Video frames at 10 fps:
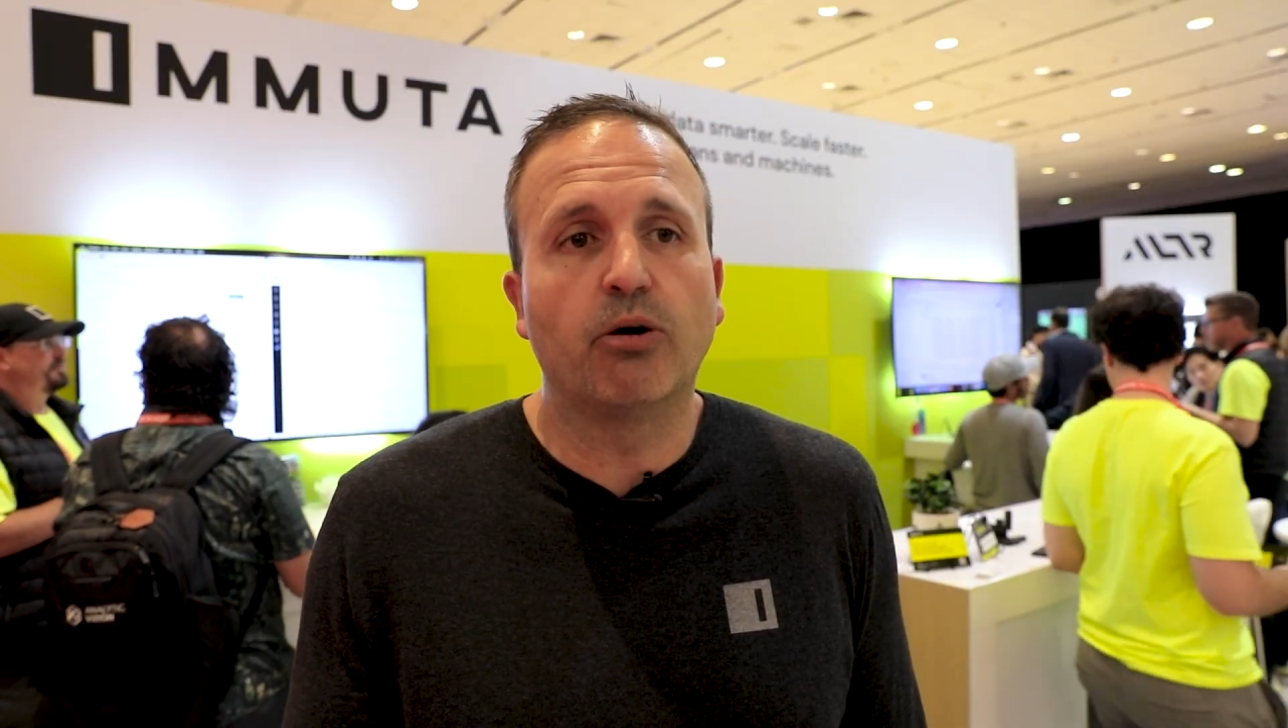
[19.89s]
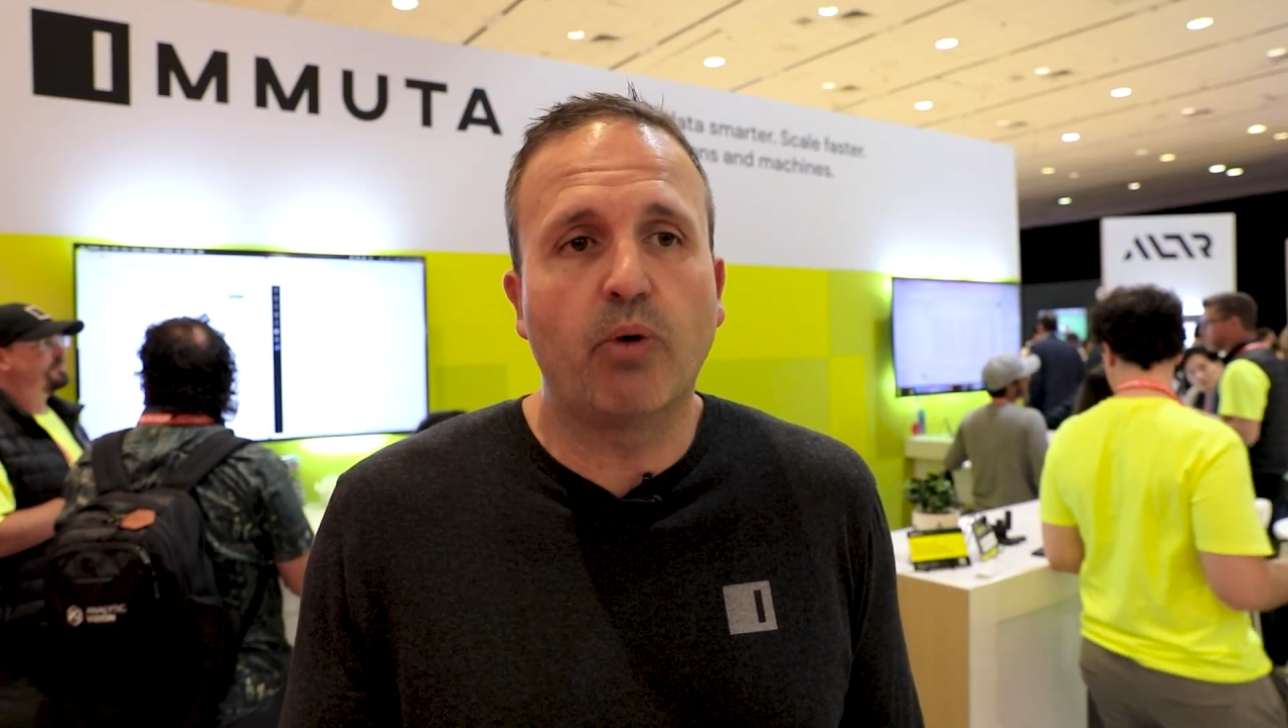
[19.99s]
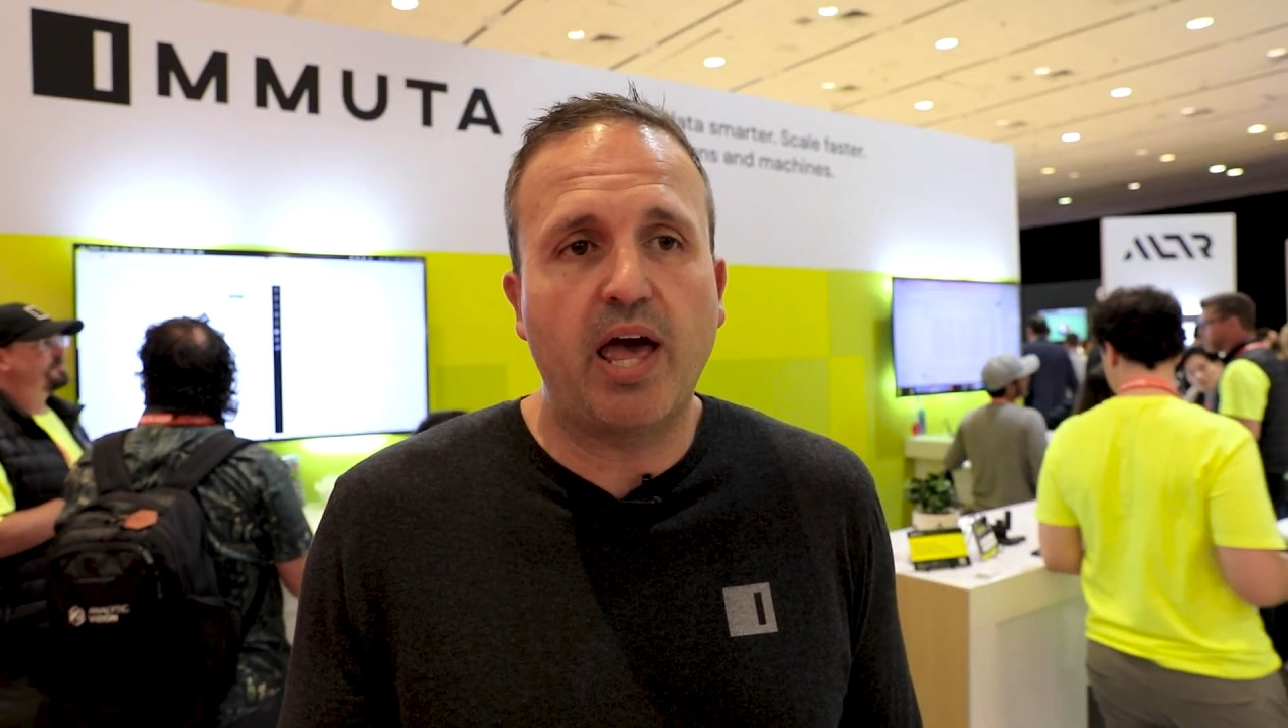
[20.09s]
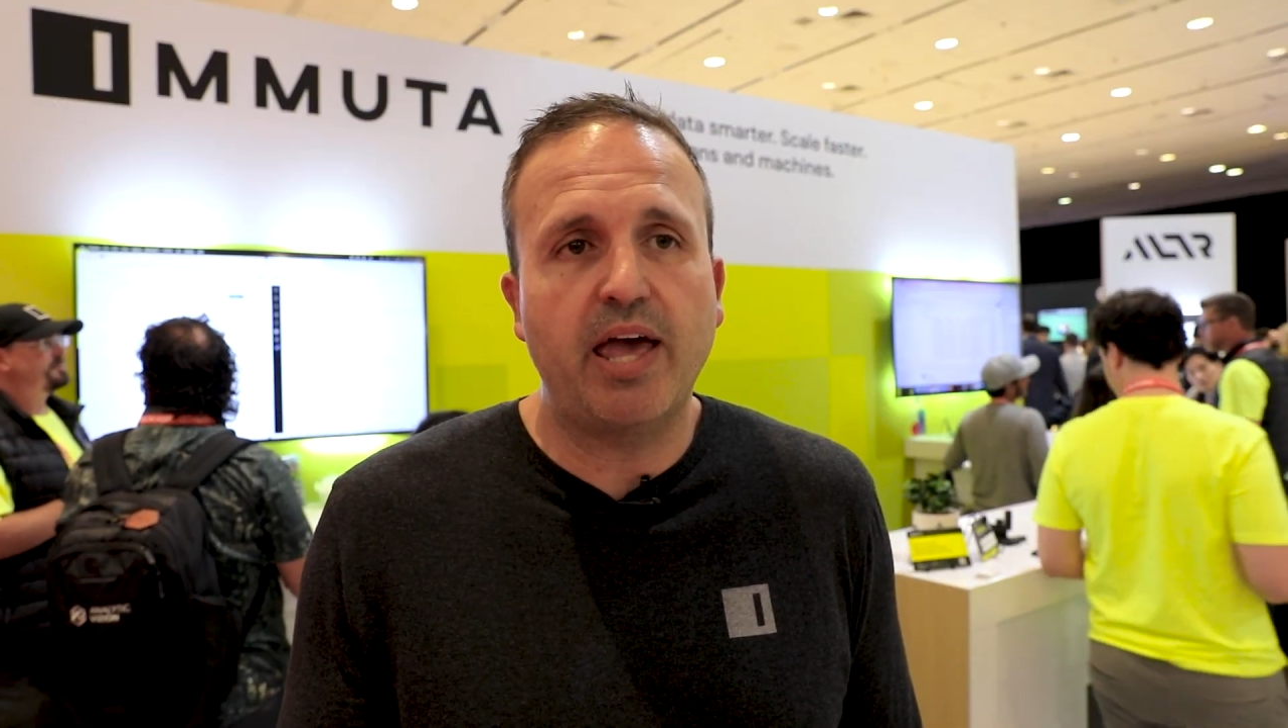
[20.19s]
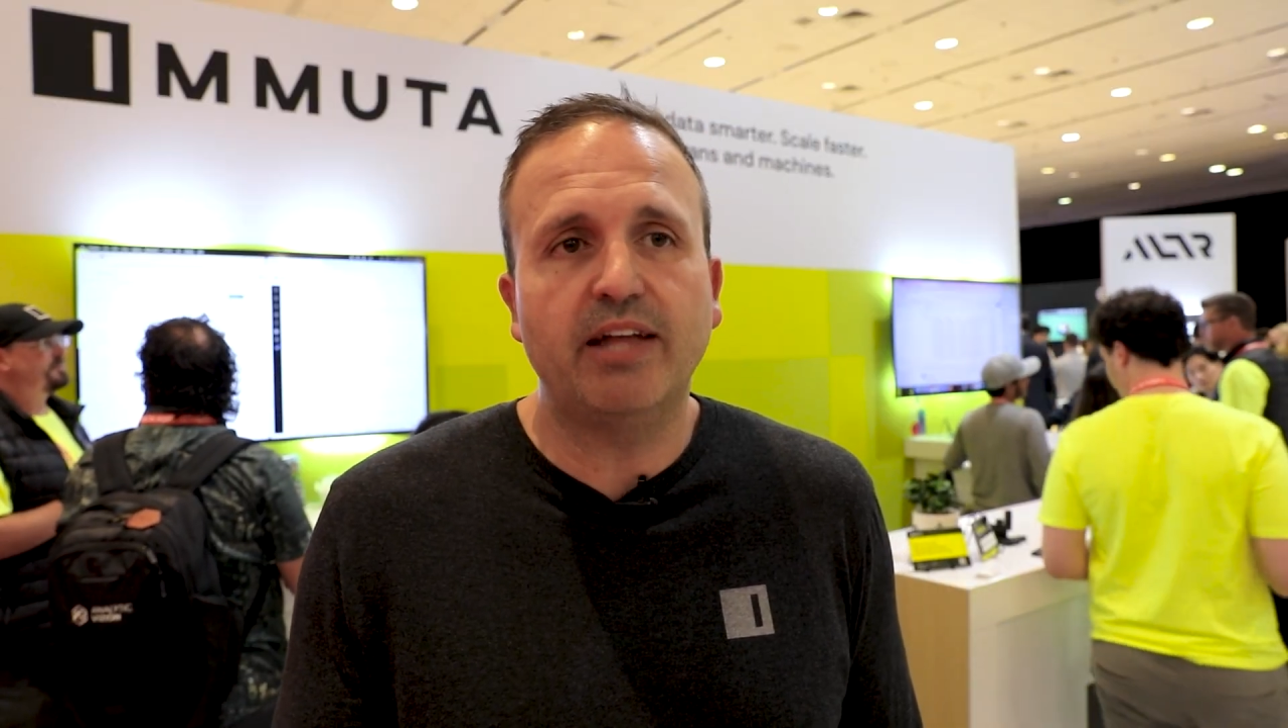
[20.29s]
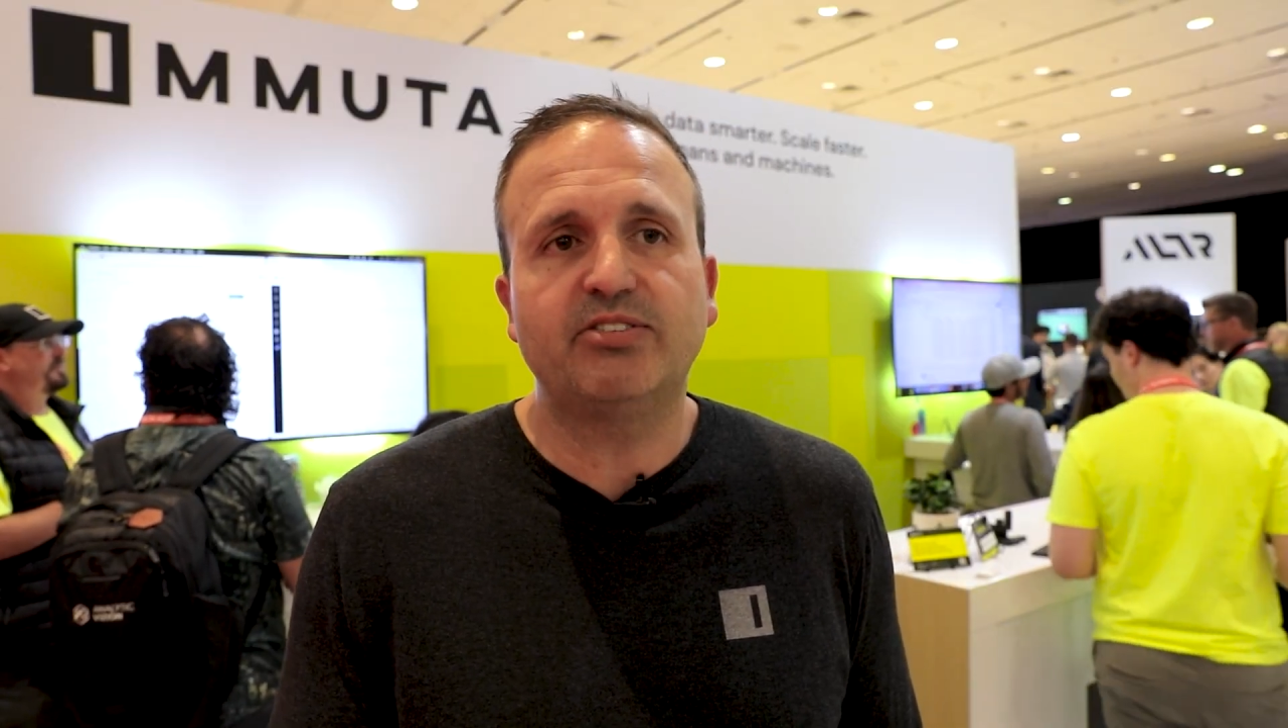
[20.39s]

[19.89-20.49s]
a way